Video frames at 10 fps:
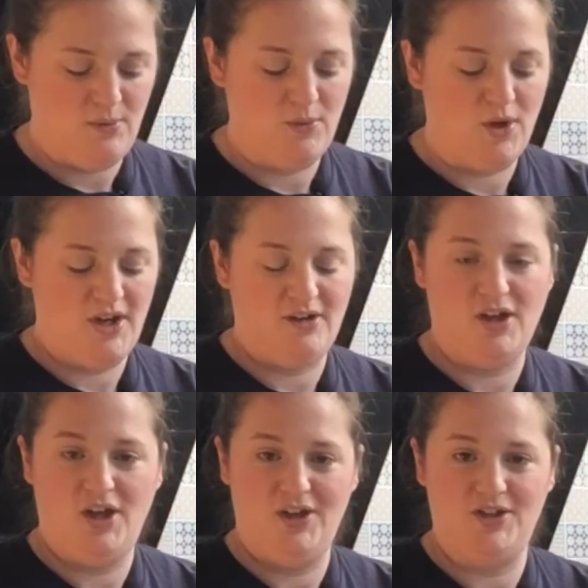we want our
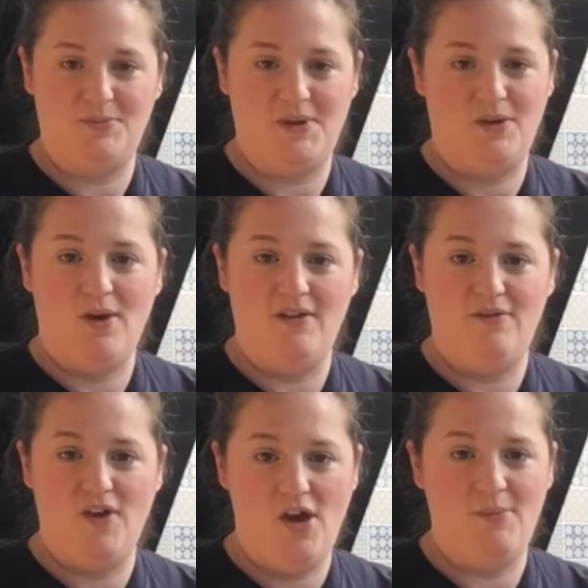curd to be quite
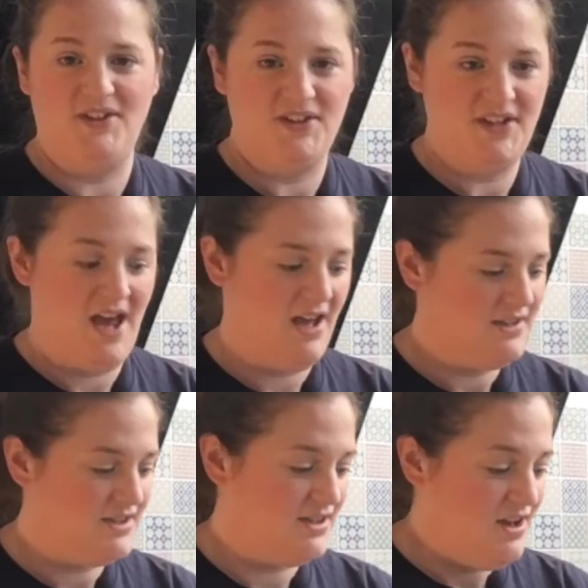firm and set,